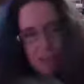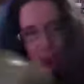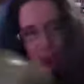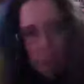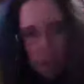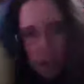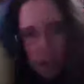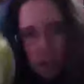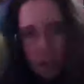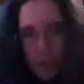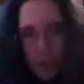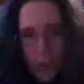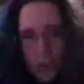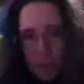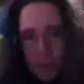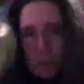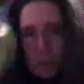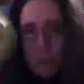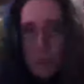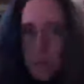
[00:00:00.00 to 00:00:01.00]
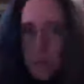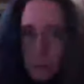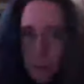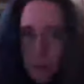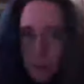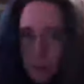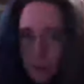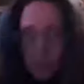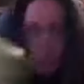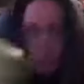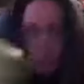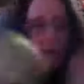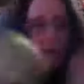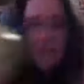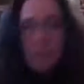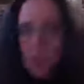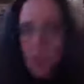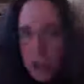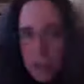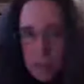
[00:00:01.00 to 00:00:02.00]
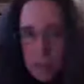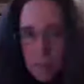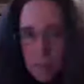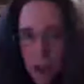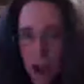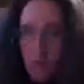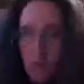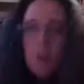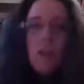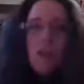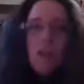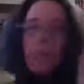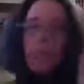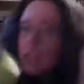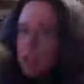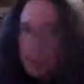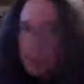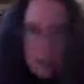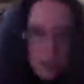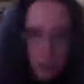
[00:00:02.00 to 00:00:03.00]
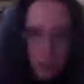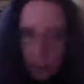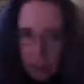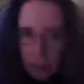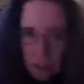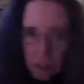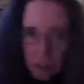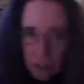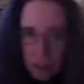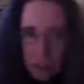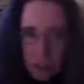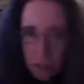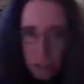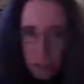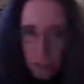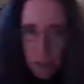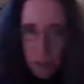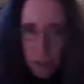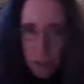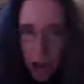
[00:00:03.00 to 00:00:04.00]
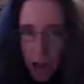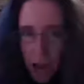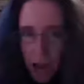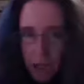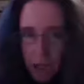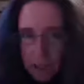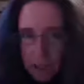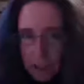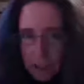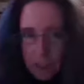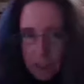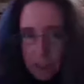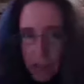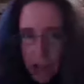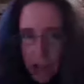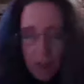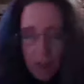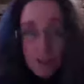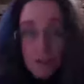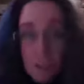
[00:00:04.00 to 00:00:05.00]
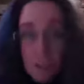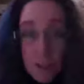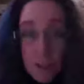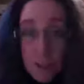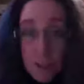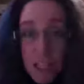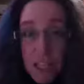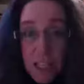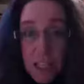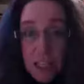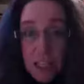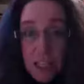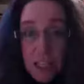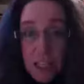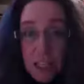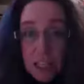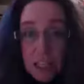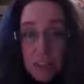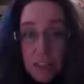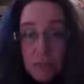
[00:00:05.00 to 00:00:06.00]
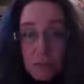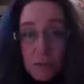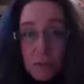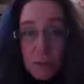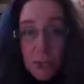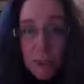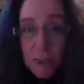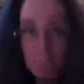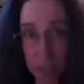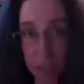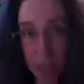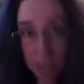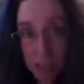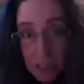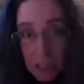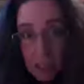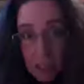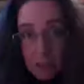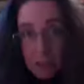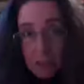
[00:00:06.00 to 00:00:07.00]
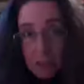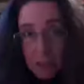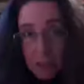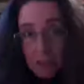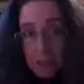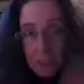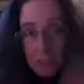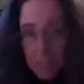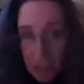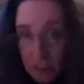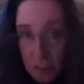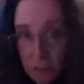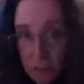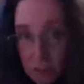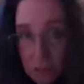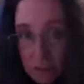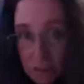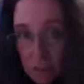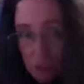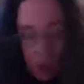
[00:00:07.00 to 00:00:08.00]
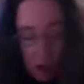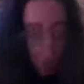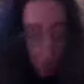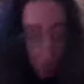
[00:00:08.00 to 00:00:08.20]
we're just talking about mini puzzles, and we're not talking about Springbok controversy, which is big. That's another, okay.